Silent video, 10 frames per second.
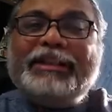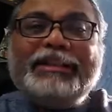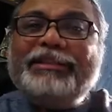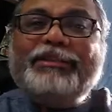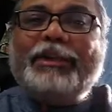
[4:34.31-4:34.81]

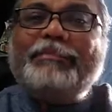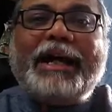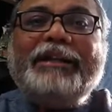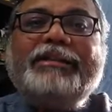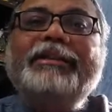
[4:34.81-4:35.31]
It's not
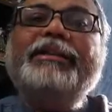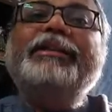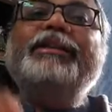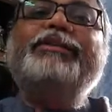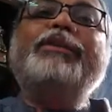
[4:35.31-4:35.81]
mandatory
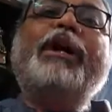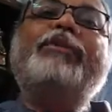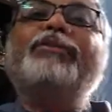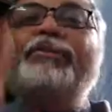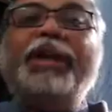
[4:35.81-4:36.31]
that you
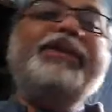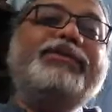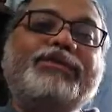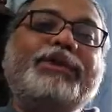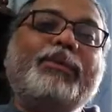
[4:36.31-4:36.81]
have to
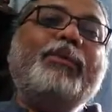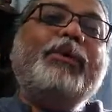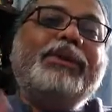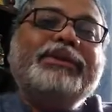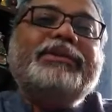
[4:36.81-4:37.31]
raise your
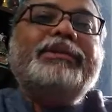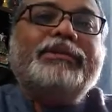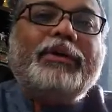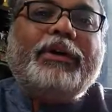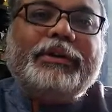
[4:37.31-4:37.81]
voice
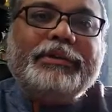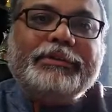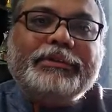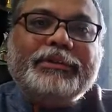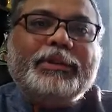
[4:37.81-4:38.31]
and talk.
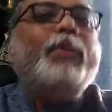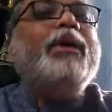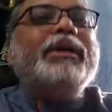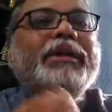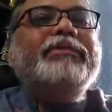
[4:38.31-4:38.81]
So
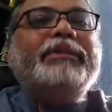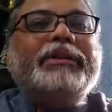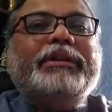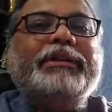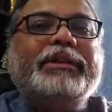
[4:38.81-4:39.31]

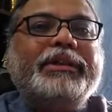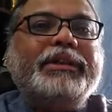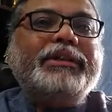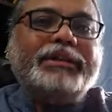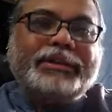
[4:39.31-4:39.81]
whatever
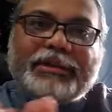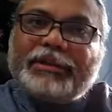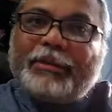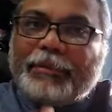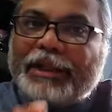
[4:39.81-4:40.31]
is
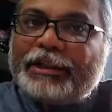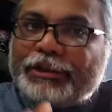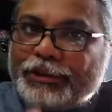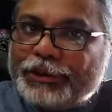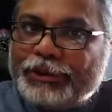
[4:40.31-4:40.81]
better
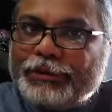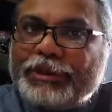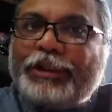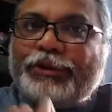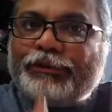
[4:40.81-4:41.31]
to you
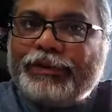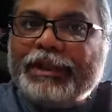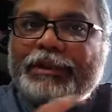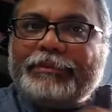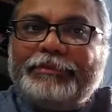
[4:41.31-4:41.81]
that you
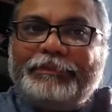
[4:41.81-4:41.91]
feel.